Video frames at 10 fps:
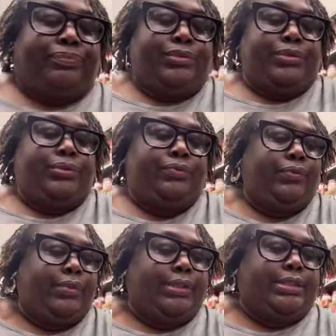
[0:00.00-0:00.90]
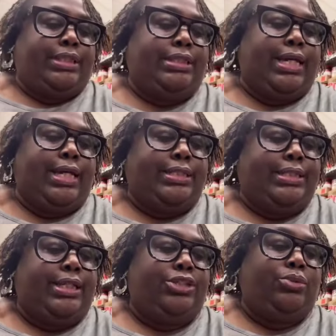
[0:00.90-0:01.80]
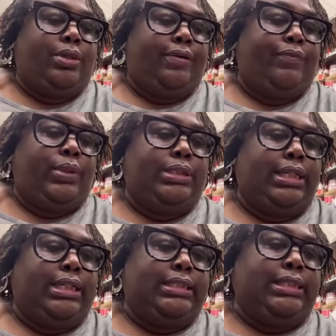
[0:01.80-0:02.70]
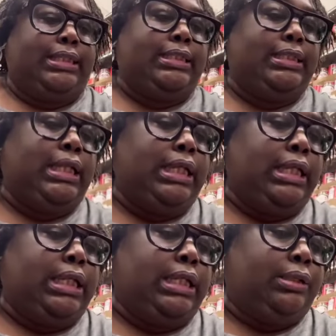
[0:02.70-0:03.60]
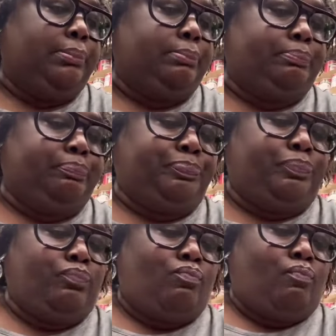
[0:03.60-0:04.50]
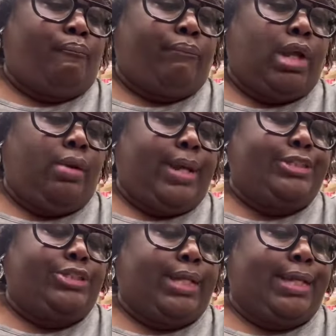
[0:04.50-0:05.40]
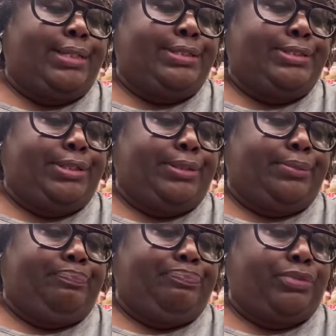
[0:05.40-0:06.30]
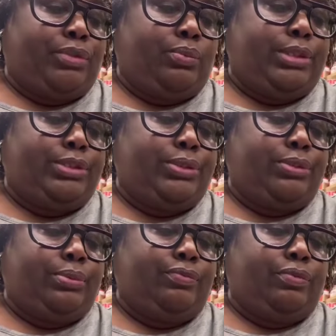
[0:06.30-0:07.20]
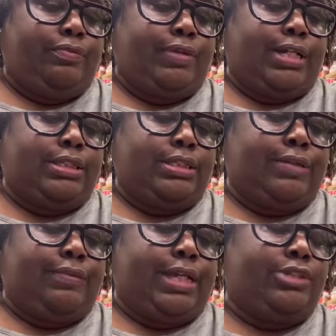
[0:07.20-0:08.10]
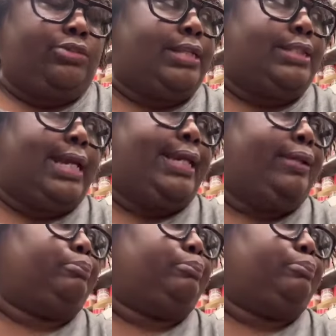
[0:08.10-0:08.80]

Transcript: two, four, six, eight, 10, 12, 14, 16 all right so that is um one two three four five six seven eight so that's eight